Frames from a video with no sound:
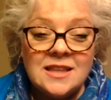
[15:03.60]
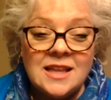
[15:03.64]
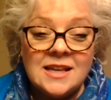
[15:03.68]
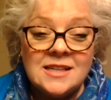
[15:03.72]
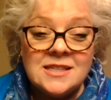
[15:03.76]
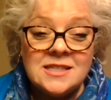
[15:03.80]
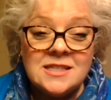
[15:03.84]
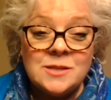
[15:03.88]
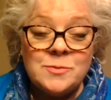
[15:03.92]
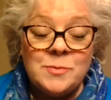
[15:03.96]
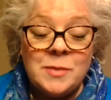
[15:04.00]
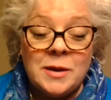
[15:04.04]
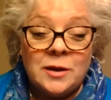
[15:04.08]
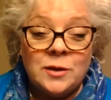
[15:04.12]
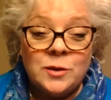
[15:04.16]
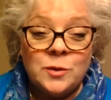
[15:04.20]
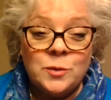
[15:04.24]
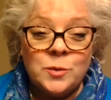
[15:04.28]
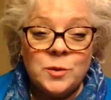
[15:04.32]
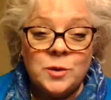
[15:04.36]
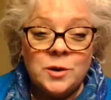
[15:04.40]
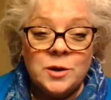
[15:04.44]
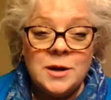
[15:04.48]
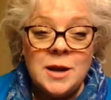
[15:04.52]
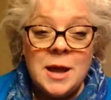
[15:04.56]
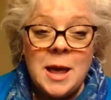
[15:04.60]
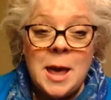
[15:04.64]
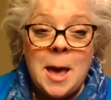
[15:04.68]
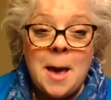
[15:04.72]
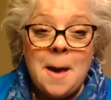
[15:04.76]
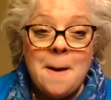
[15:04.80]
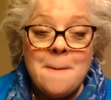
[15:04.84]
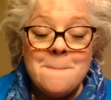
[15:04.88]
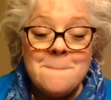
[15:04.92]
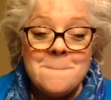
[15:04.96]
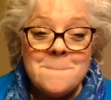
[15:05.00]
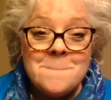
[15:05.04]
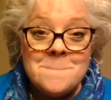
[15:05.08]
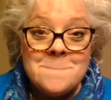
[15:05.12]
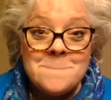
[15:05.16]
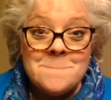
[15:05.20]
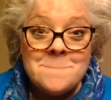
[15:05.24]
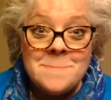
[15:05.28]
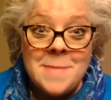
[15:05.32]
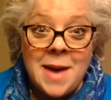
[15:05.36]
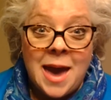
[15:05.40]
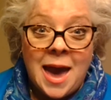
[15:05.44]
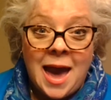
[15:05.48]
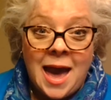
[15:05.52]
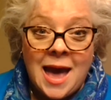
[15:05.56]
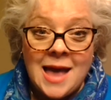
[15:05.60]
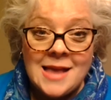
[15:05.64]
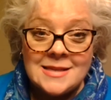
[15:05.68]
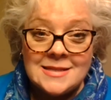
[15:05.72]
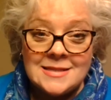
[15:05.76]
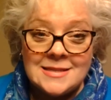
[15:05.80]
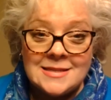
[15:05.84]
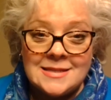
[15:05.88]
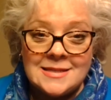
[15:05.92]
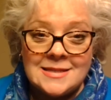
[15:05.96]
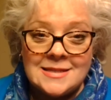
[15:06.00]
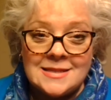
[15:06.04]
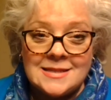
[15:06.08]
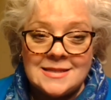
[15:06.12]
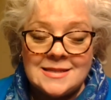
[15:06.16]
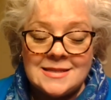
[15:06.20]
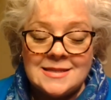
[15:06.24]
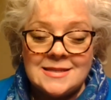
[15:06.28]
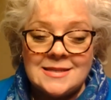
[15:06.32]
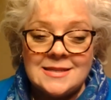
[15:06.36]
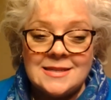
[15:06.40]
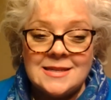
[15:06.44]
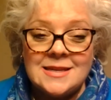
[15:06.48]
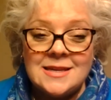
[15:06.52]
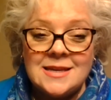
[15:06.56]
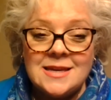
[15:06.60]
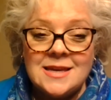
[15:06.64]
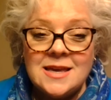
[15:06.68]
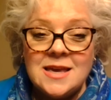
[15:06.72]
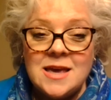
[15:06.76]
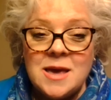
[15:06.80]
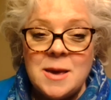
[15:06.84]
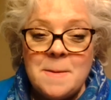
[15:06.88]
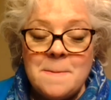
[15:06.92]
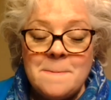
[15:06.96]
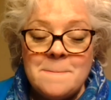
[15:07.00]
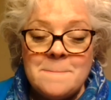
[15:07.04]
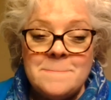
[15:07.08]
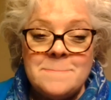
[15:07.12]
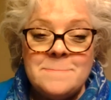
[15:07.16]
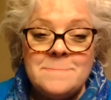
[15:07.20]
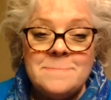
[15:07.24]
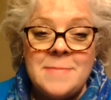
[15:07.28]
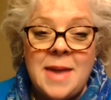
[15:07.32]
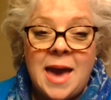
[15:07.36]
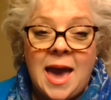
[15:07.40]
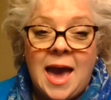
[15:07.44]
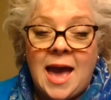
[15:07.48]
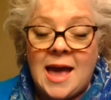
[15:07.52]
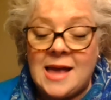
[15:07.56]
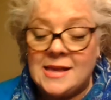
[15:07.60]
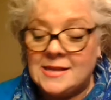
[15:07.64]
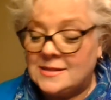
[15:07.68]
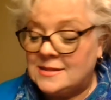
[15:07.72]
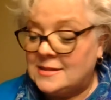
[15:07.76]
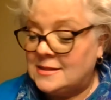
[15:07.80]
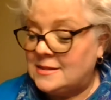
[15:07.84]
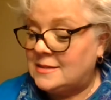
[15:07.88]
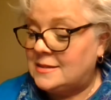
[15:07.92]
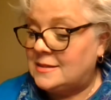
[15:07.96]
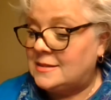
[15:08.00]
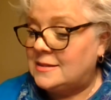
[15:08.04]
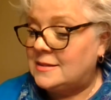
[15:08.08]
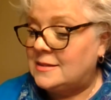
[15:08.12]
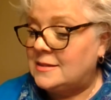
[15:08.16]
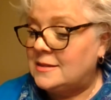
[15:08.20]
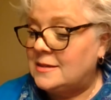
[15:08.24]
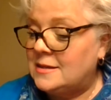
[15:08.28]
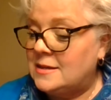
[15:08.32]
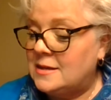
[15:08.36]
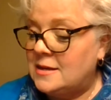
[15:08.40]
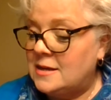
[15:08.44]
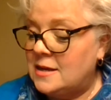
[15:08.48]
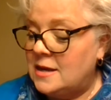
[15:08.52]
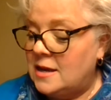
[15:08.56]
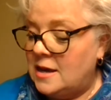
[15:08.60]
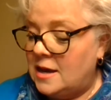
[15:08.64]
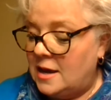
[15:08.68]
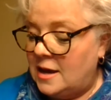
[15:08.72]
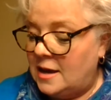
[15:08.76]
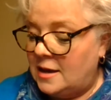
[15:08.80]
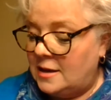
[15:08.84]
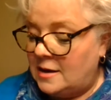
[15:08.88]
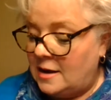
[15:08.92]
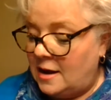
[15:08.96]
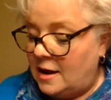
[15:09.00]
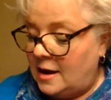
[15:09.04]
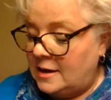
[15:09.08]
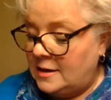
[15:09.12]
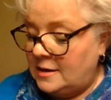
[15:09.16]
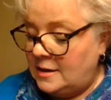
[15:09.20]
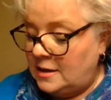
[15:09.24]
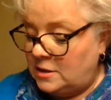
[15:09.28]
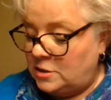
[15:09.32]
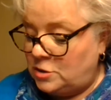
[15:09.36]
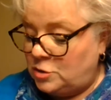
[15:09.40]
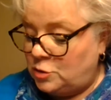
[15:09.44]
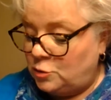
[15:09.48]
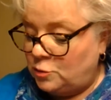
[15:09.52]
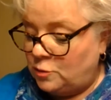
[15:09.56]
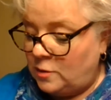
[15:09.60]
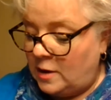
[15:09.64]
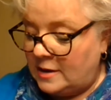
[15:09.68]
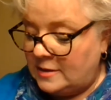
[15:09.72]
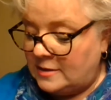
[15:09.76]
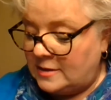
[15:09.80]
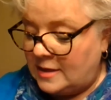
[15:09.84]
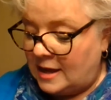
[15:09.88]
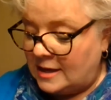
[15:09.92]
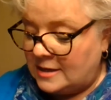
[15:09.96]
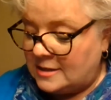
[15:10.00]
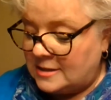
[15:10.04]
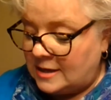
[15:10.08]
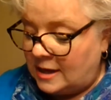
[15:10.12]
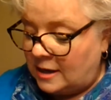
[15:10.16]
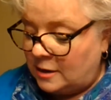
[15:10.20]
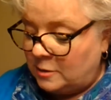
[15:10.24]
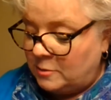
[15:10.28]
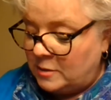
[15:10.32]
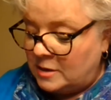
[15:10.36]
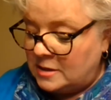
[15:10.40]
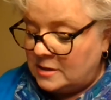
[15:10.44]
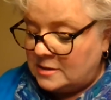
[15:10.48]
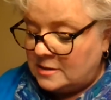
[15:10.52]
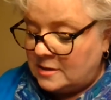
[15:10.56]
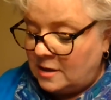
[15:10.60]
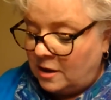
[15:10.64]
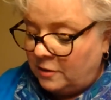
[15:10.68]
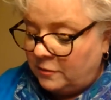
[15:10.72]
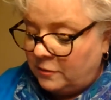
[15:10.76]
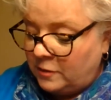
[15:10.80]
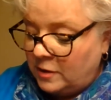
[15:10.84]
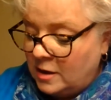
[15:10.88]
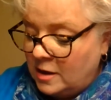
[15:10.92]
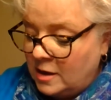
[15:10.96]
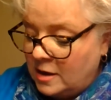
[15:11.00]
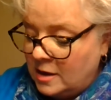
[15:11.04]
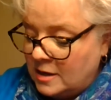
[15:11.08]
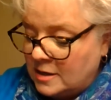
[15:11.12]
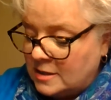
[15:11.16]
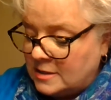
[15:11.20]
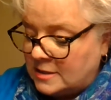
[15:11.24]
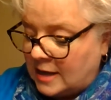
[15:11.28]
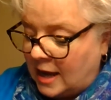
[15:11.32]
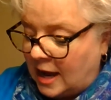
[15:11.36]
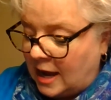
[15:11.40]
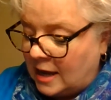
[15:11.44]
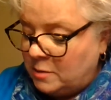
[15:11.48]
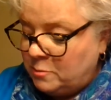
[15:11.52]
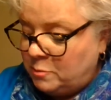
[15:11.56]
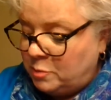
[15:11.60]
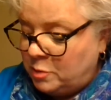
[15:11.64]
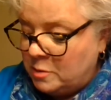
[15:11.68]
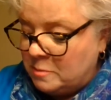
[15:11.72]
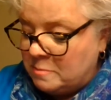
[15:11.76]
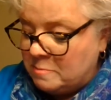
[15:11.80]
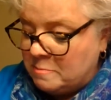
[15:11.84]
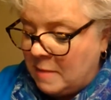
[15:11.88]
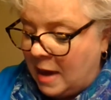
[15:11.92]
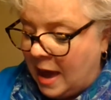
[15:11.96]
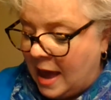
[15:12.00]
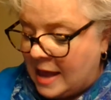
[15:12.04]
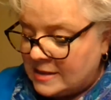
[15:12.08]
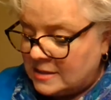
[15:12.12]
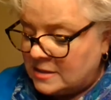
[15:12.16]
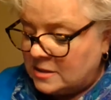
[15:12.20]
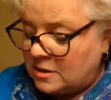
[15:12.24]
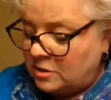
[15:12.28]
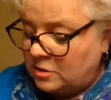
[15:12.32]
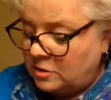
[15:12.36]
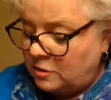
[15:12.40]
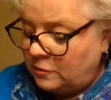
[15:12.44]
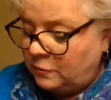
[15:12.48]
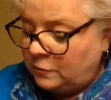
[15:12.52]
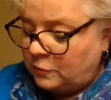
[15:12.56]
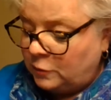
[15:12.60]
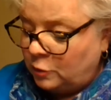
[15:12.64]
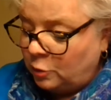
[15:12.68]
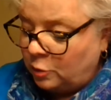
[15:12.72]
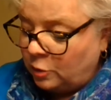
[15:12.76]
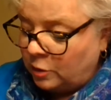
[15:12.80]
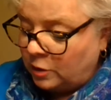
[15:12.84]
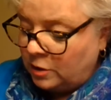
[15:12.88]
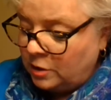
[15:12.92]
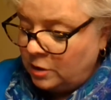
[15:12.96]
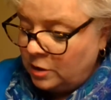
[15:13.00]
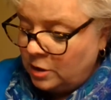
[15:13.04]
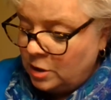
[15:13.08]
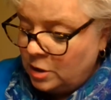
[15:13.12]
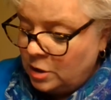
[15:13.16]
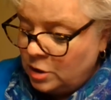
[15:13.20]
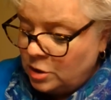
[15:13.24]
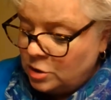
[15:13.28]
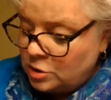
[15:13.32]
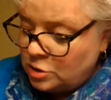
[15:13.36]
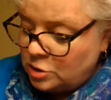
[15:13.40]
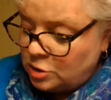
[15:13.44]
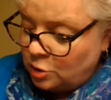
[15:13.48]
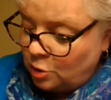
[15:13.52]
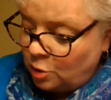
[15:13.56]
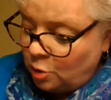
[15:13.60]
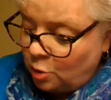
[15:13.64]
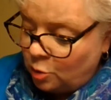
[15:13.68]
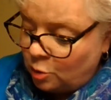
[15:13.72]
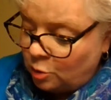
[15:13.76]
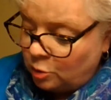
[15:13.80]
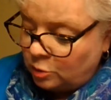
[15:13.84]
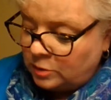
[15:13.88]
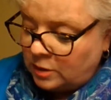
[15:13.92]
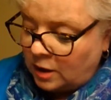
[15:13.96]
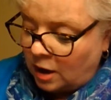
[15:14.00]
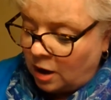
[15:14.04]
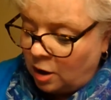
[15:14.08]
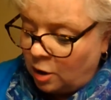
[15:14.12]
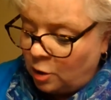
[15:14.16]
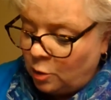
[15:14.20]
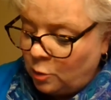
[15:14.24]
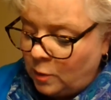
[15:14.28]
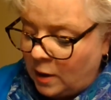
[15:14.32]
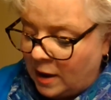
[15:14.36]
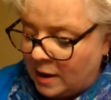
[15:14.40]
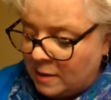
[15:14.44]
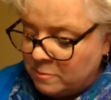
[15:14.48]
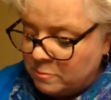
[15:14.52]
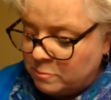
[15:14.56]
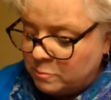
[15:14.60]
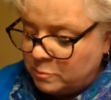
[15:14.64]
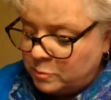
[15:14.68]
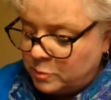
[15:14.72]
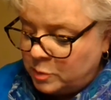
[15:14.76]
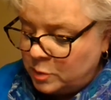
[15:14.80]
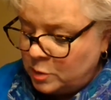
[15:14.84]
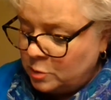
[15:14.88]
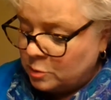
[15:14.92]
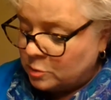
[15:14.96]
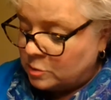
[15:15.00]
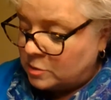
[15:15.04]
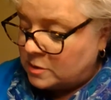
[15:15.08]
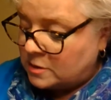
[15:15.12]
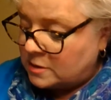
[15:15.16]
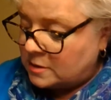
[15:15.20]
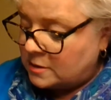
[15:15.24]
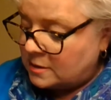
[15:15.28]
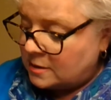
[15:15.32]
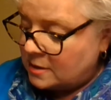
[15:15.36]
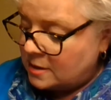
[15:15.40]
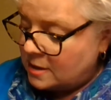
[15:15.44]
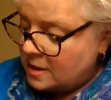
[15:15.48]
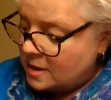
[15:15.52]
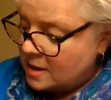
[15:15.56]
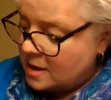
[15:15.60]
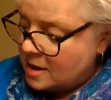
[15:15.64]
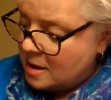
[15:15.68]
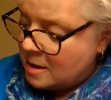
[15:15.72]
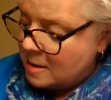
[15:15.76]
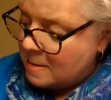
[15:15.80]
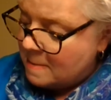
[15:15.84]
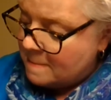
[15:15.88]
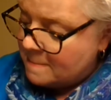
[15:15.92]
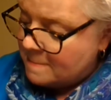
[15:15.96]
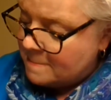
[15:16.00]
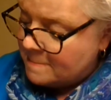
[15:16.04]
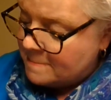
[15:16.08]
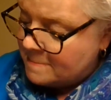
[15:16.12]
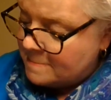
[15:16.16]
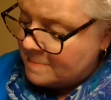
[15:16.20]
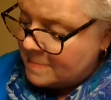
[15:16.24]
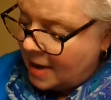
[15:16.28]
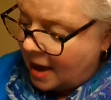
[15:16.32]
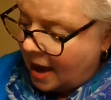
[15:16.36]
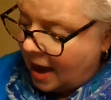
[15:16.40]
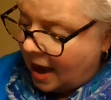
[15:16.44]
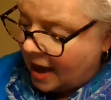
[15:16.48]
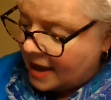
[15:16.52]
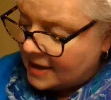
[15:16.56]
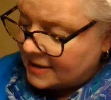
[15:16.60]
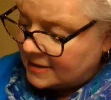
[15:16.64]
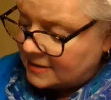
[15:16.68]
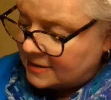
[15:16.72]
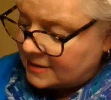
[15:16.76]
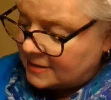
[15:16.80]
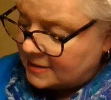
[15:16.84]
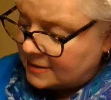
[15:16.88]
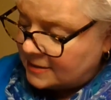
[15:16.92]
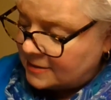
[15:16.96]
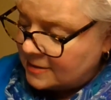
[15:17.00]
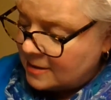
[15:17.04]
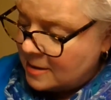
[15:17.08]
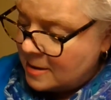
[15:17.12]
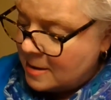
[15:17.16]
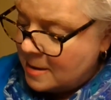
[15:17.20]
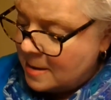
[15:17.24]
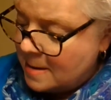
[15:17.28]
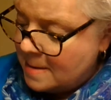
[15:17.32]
Let's spell the word mats. Mats. And I need to write that down myself. Dad put mats on the floor to hold our wet boots. Mats.